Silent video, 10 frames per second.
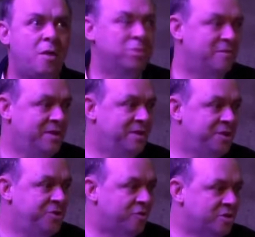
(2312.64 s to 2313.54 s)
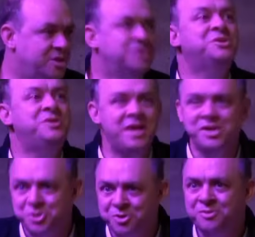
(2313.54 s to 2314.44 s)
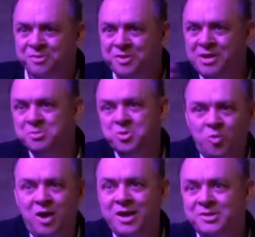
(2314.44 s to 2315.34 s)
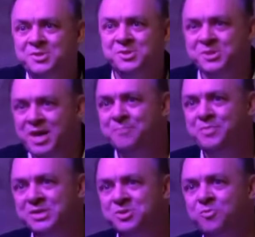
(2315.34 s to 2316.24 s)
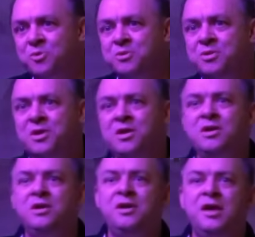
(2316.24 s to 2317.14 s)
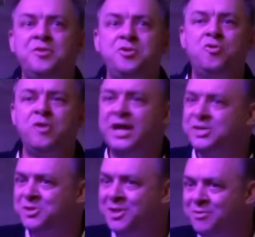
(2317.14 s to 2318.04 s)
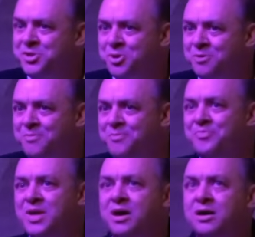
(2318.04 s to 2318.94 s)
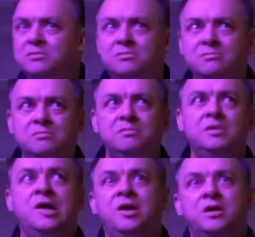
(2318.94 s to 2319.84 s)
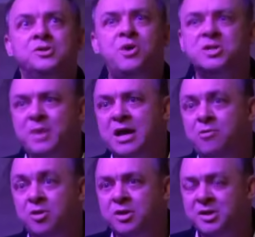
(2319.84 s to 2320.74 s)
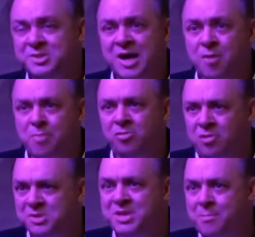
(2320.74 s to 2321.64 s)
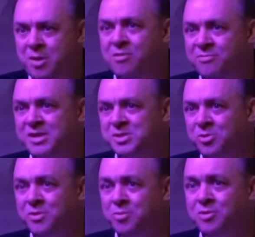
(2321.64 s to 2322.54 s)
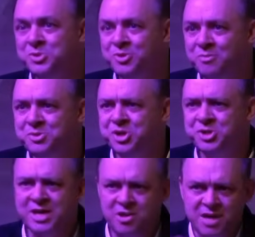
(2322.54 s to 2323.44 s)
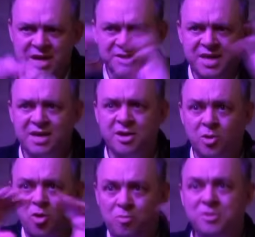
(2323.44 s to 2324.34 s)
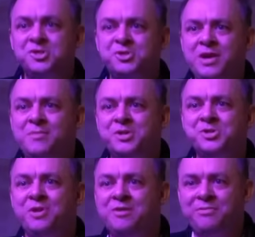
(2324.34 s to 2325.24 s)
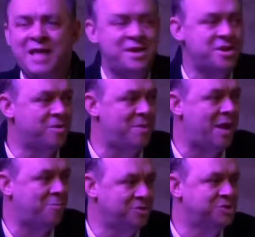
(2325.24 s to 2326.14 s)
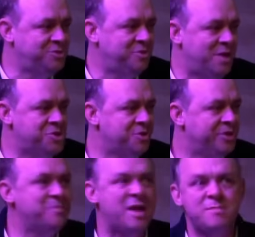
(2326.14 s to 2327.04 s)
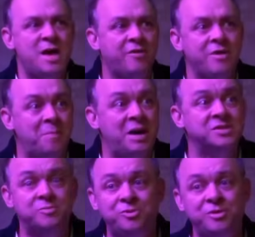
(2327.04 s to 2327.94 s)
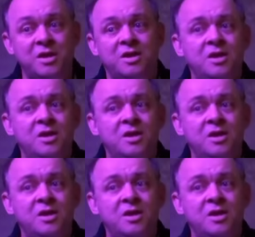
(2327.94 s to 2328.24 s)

oblivion and drunkenness and danger that comes with wine to the sea, and so forth. And the new critics in literature uh, talked about how an entire poem is not paraphrasable in prose terms. Just like you cannot take a globe, which is three-dimensional, and flatten it on a map, which is two-dimensional, it's mathematically impossible.